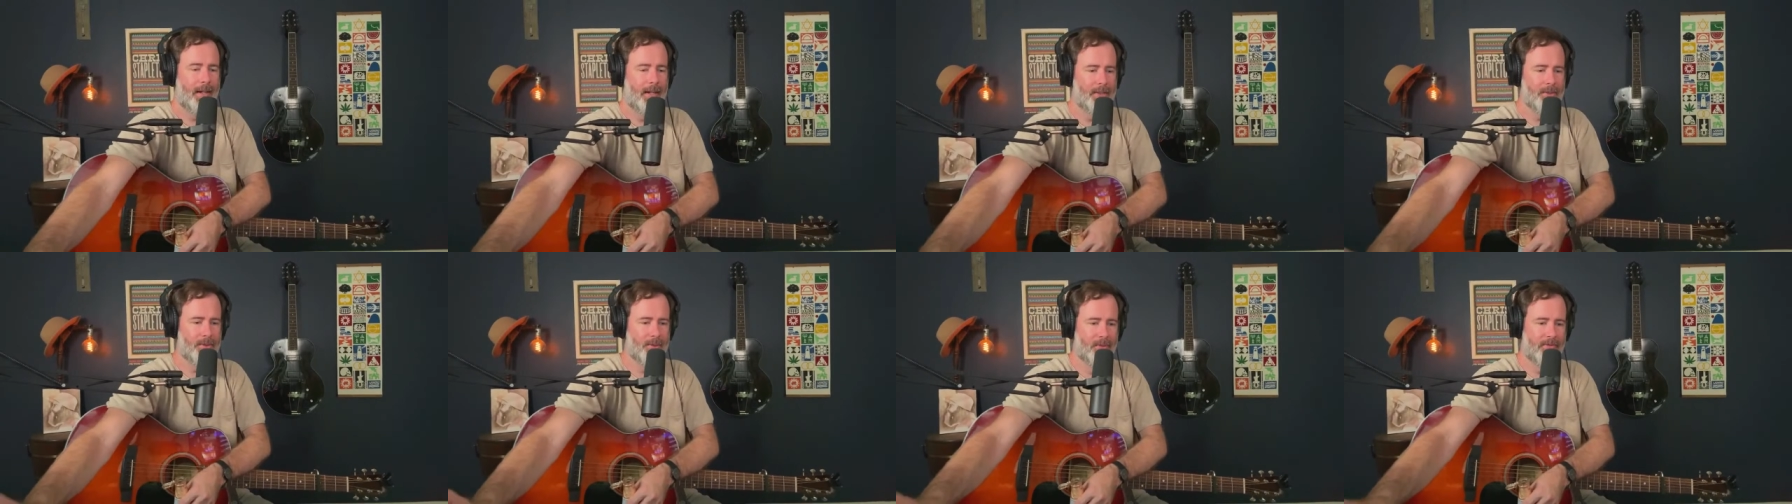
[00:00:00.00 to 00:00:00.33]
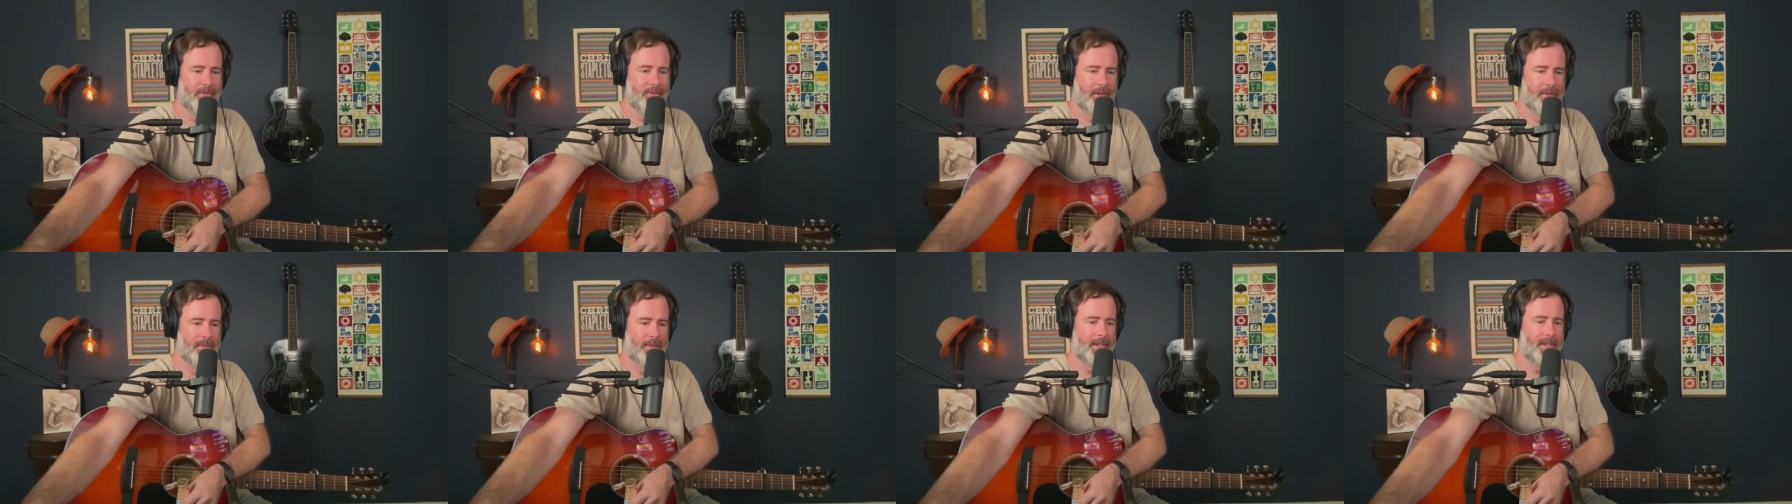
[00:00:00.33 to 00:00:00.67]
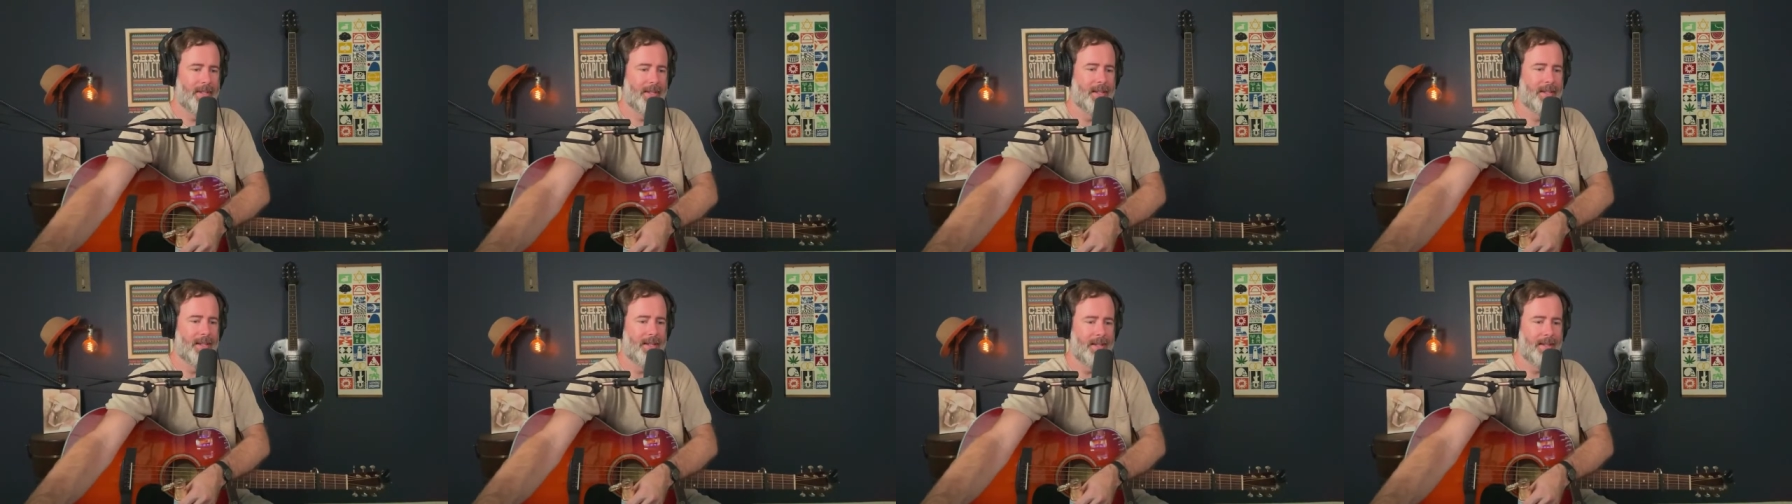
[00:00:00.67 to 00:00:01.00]
True Farmer
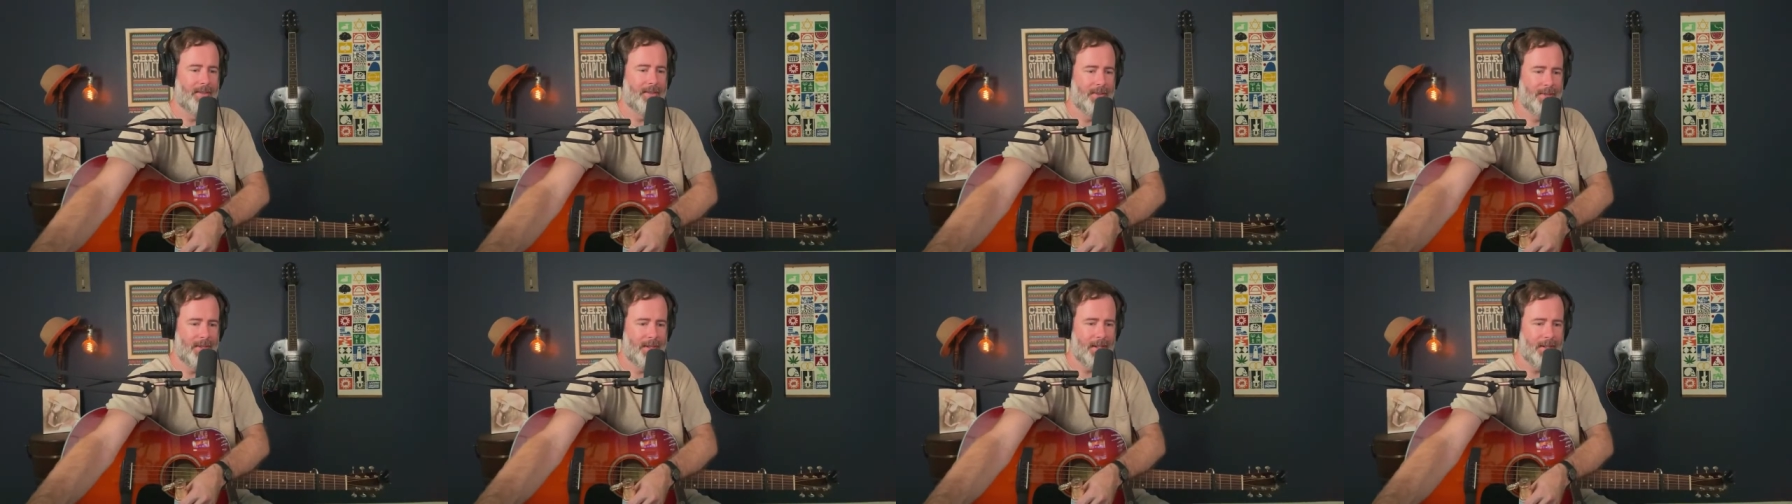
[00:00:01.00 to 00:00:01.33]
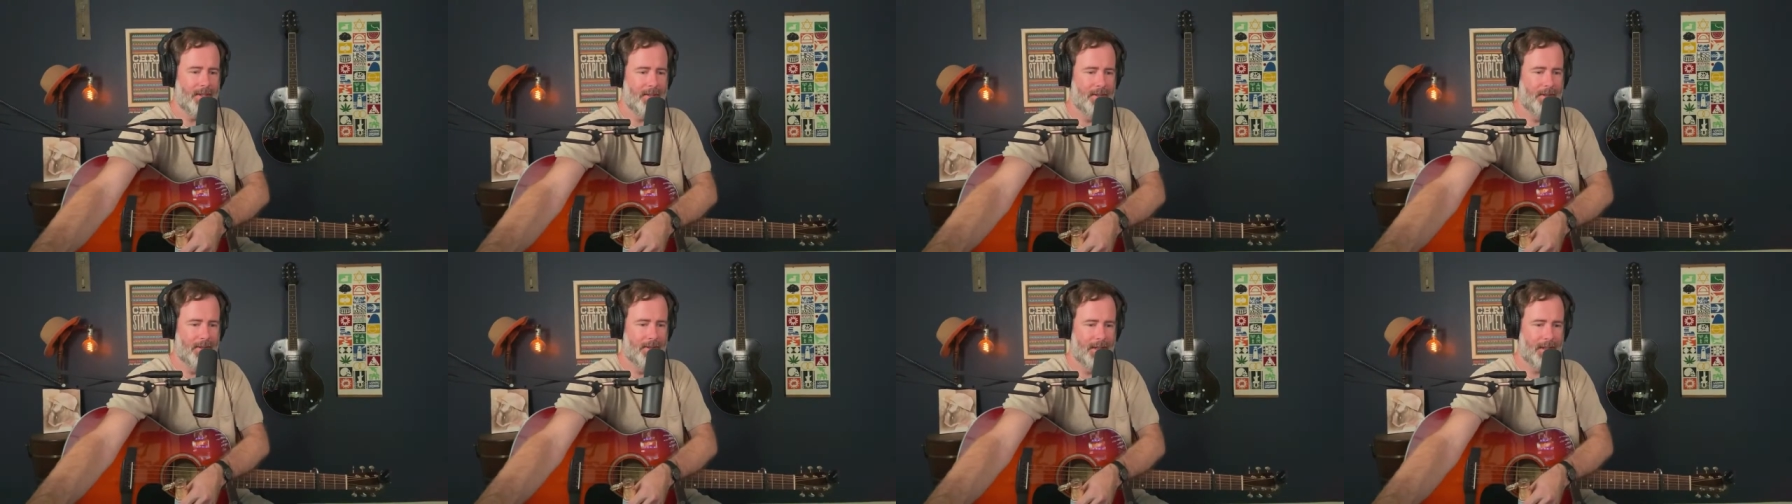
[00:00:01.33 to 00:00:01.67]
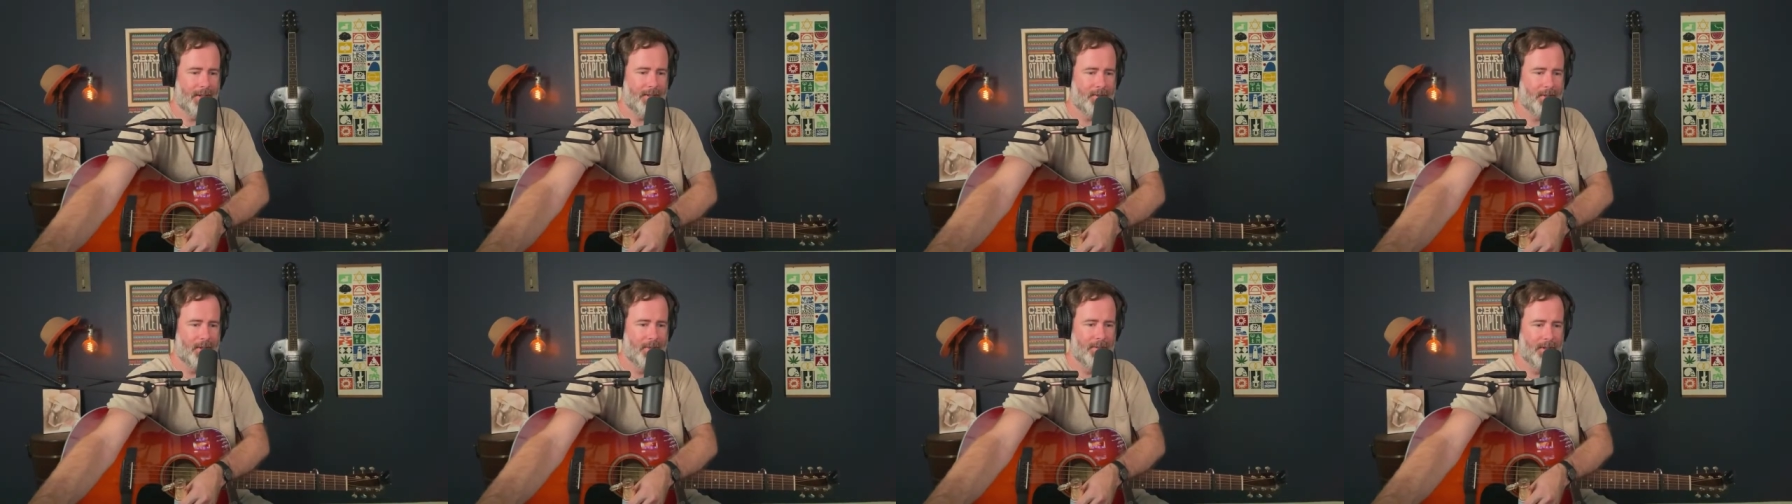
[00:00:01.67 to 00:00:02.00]
says, you said you don't like
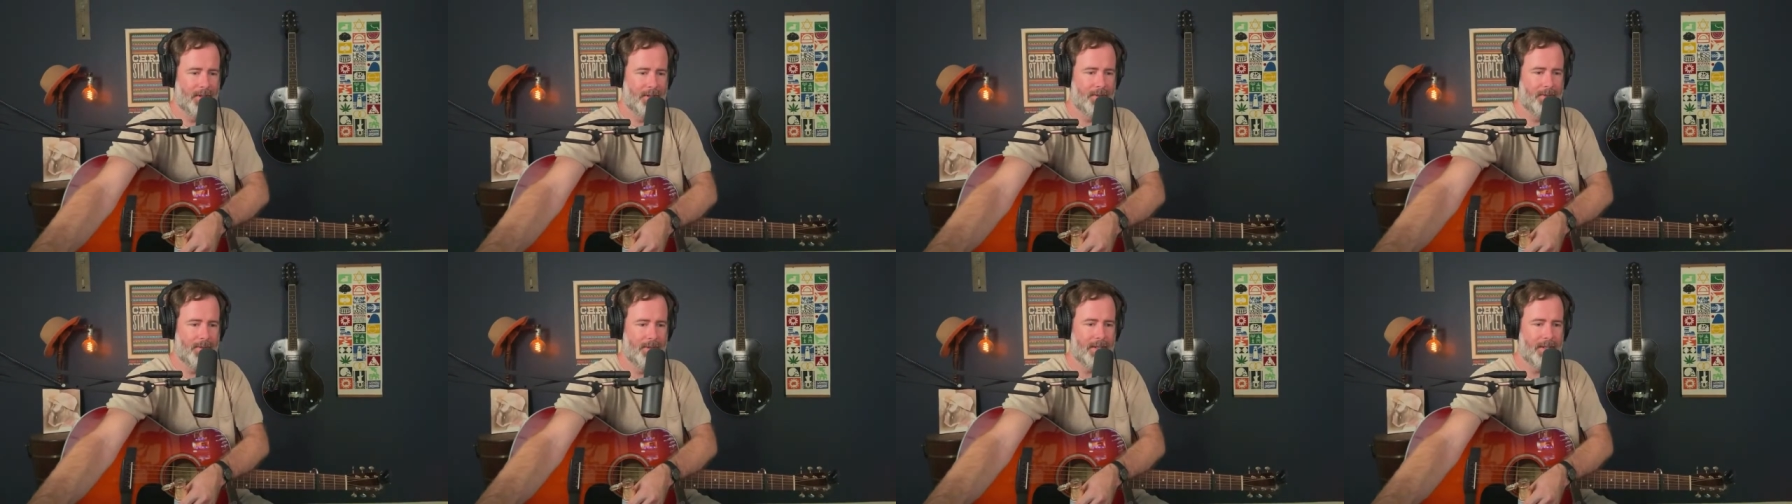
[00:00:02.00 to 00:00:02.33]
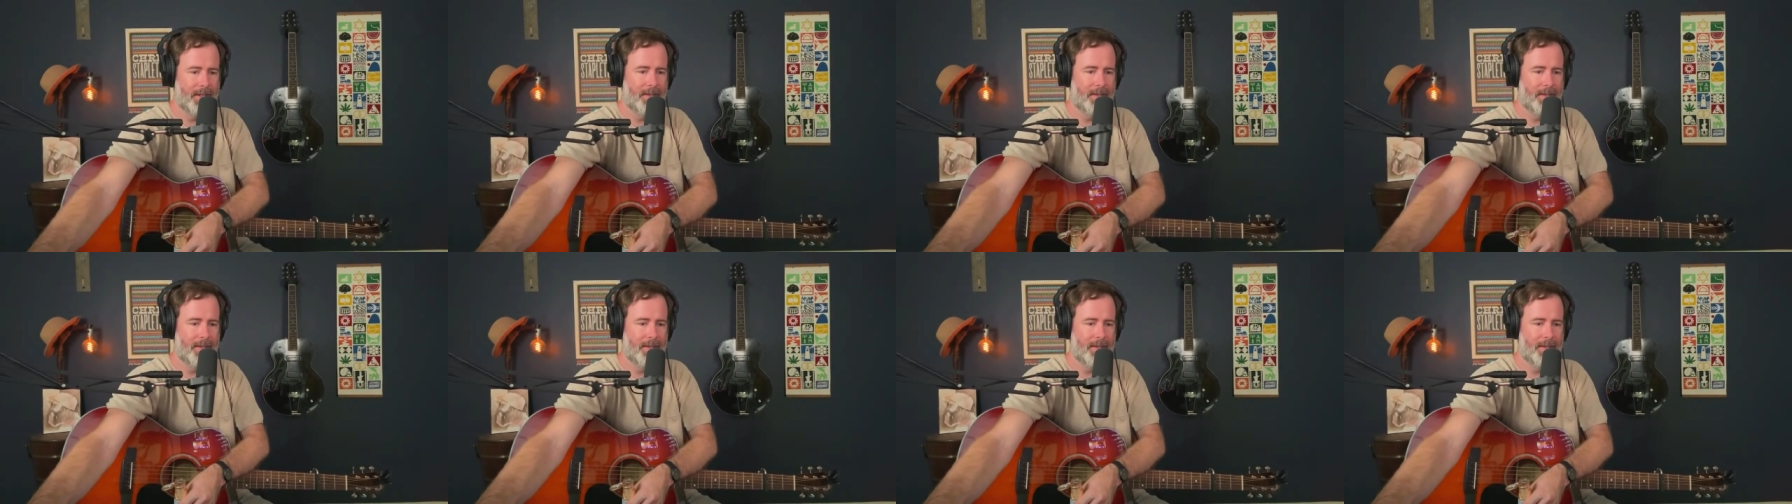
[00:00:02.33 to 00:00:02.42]
streaming on Twitch.